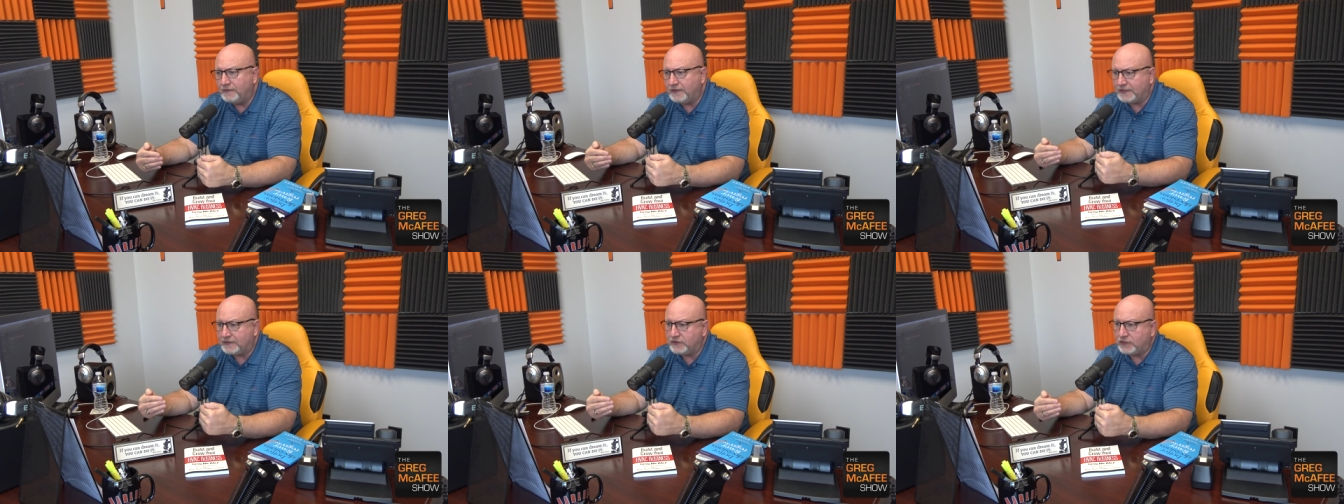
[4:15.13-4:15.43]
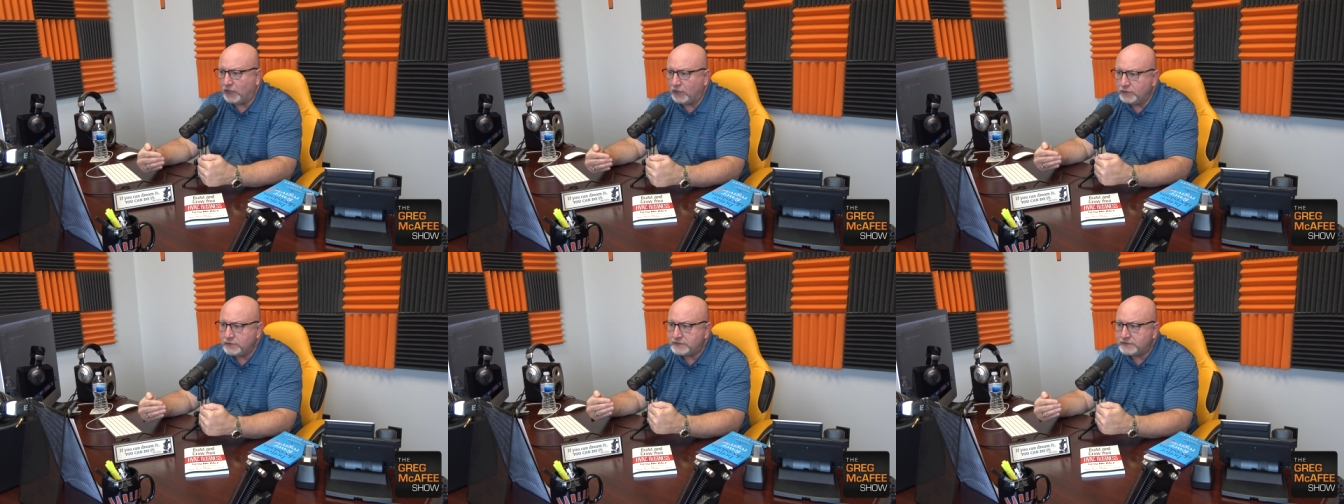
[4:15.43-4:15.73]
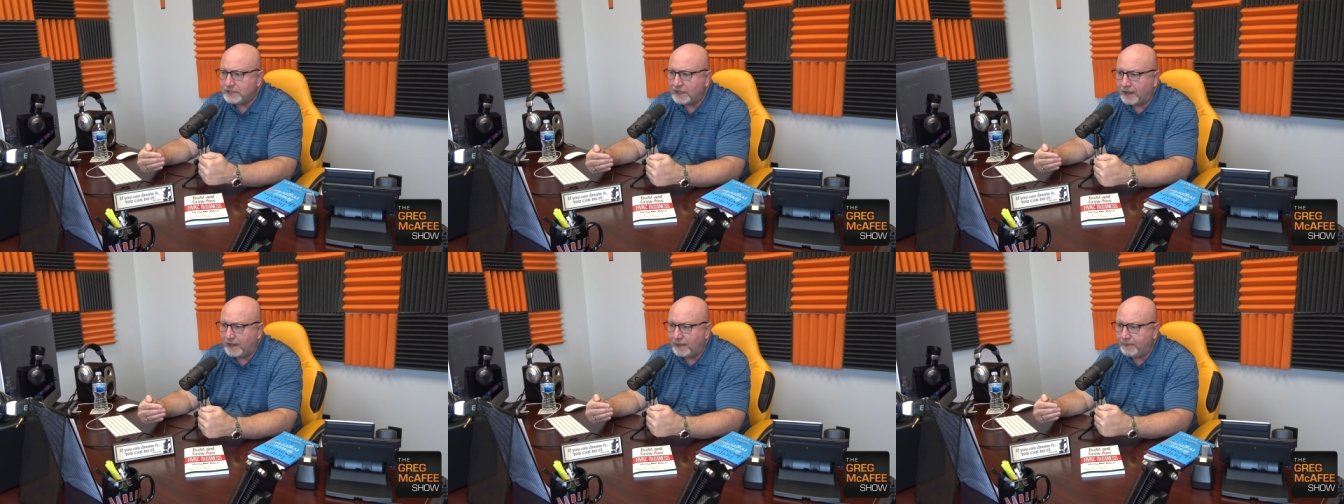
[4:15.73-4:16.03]
that those
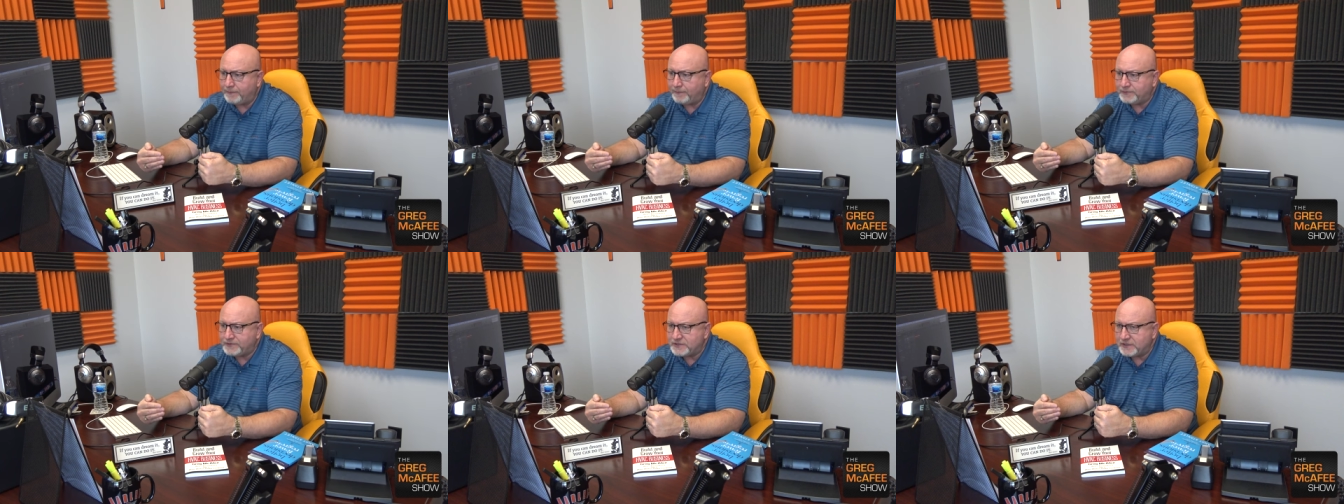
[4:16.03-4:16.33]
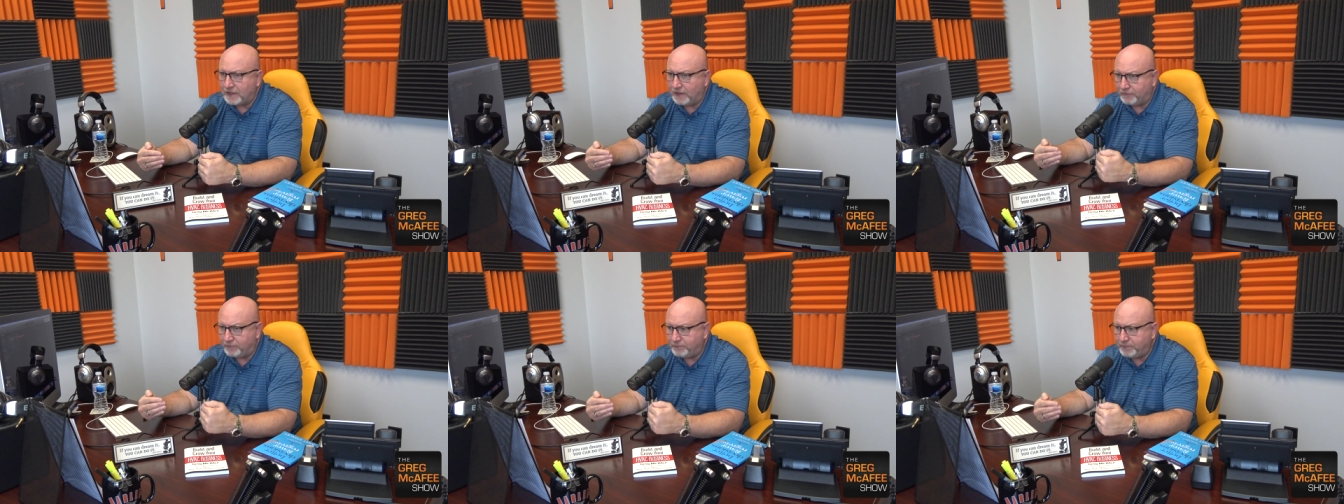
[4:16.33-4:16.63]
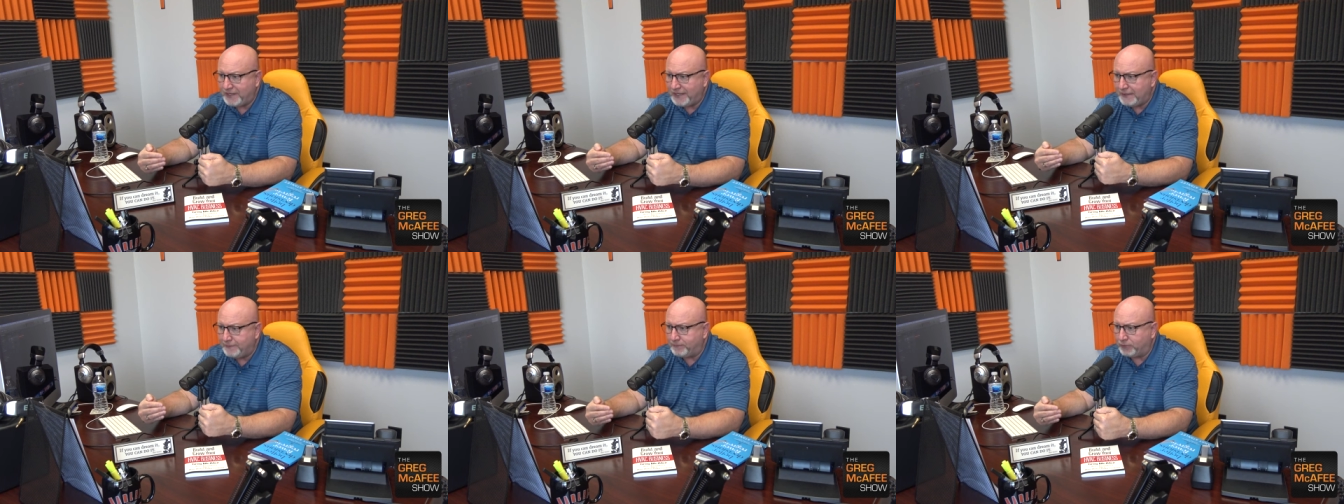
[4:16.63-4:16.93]
types of
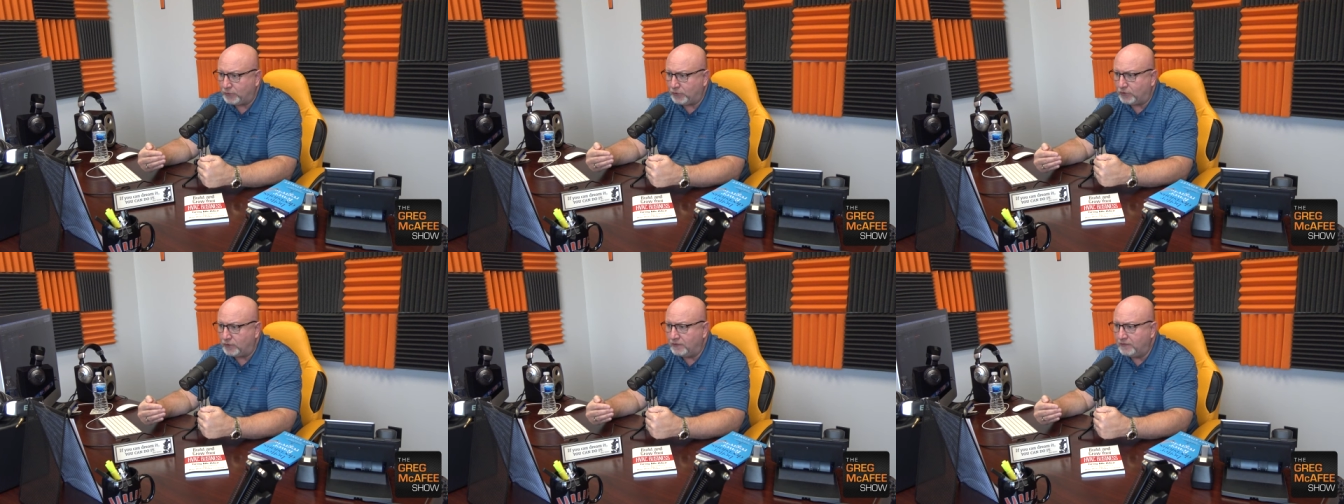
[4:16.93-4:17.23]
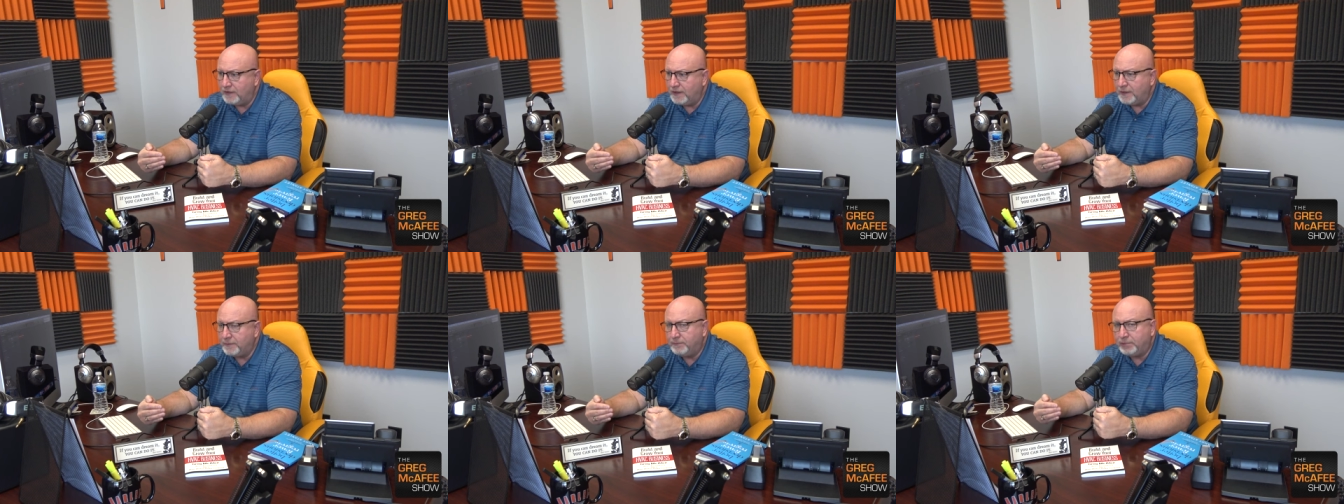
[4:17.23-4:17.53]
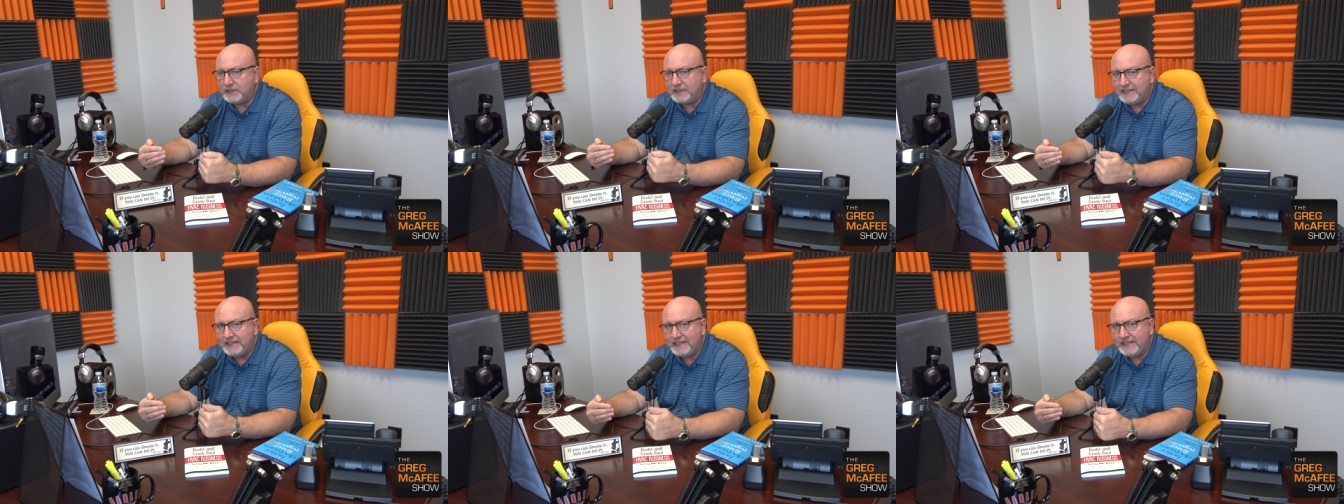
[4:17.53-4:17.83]
people
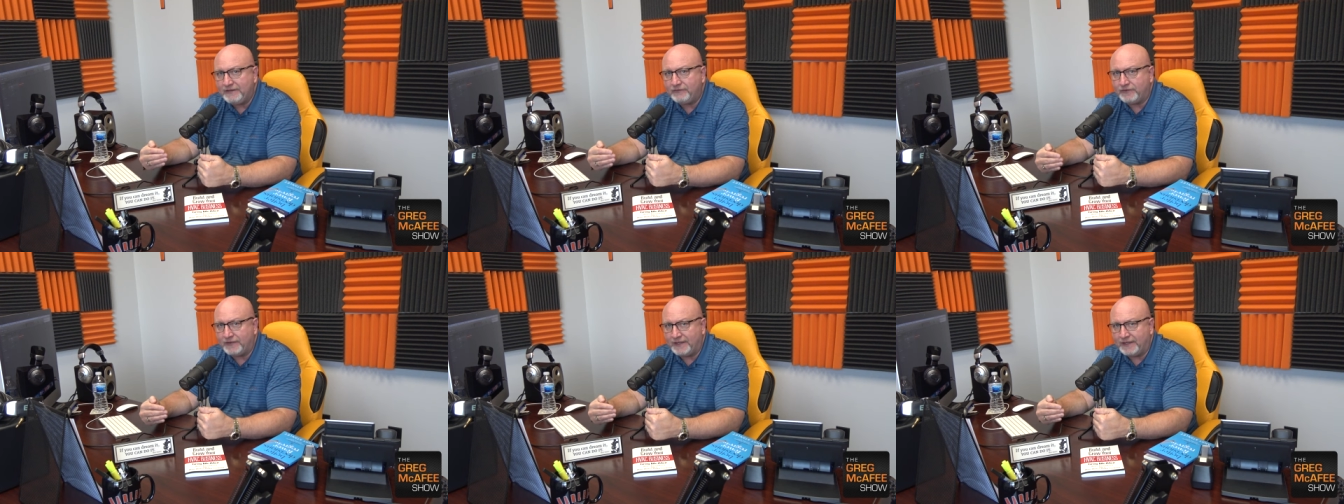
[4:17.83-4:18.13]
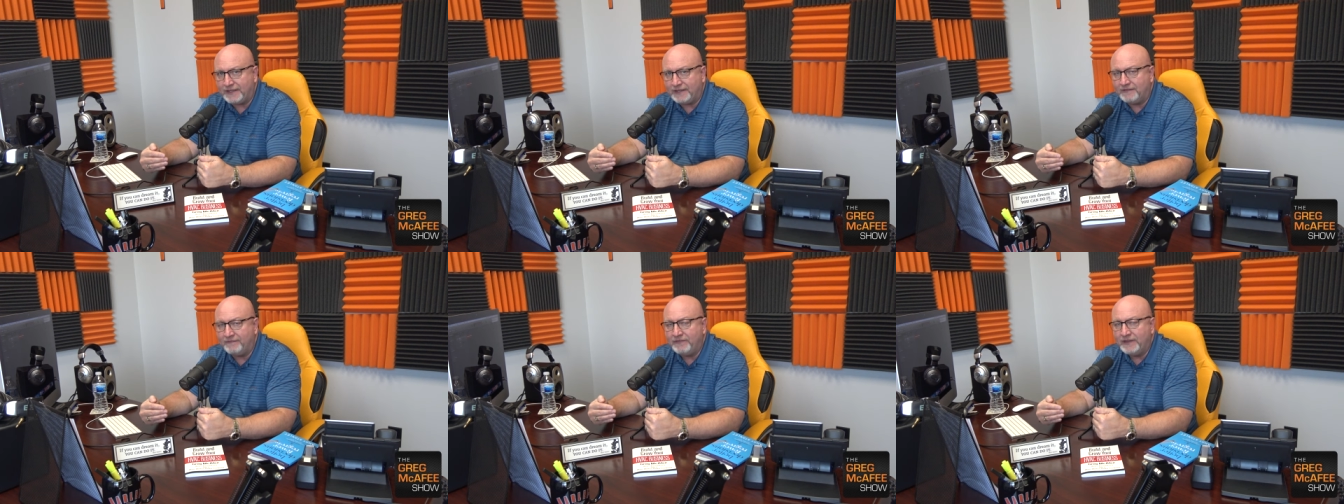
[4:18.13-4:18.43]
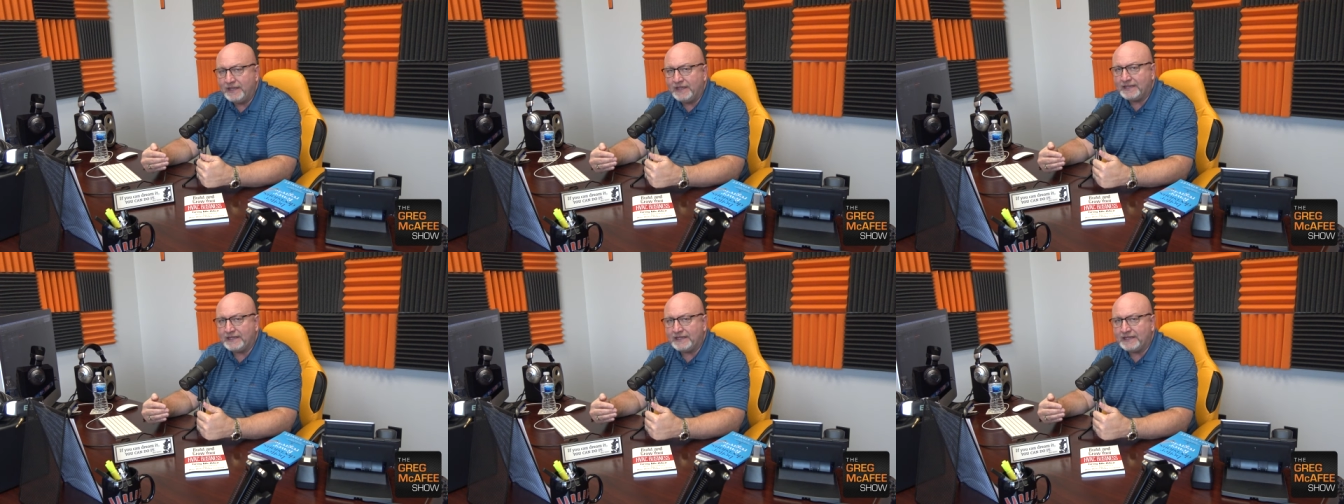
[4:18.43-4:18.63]
believe in